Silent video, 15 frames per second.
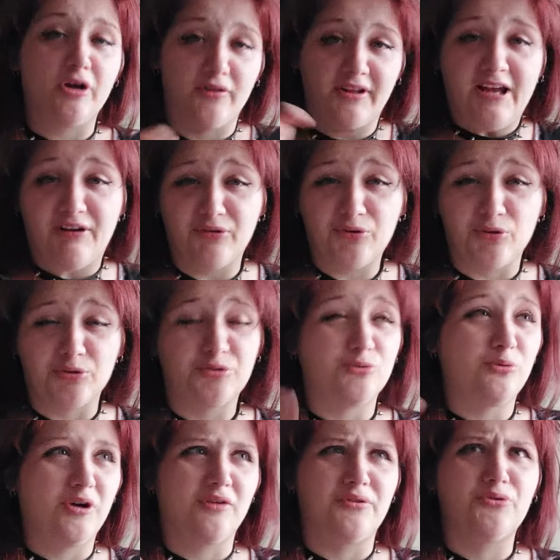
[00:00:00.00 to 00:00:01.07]
are the counterculture,
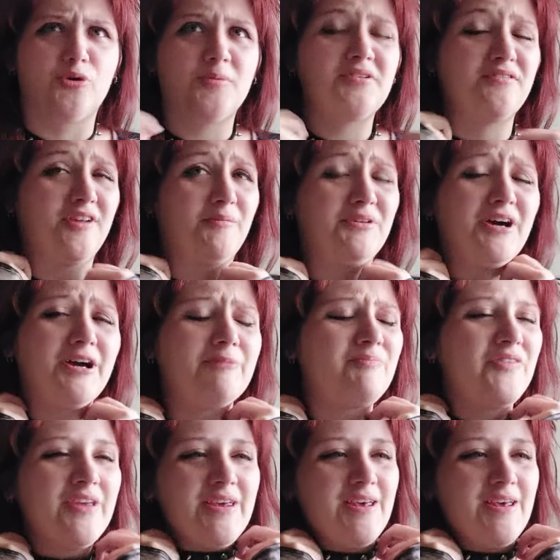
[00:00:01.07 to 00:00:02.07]
we are the norm at the same time.